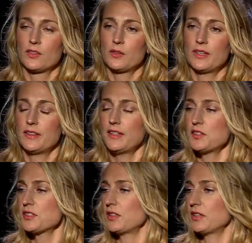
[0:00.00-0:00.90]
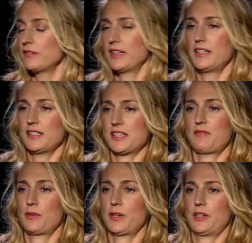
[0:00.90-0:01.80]
So I think there's a lot of headings
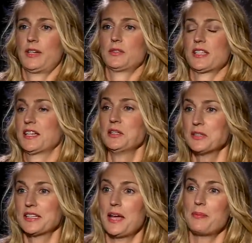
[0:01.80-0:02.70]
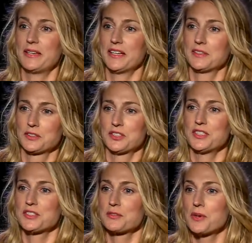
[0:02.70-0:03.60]
everywhere now. It's like, look at Abigail,
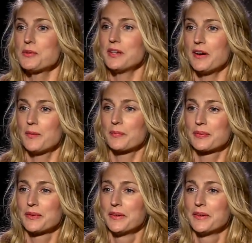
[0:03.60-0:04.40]
she's grown up.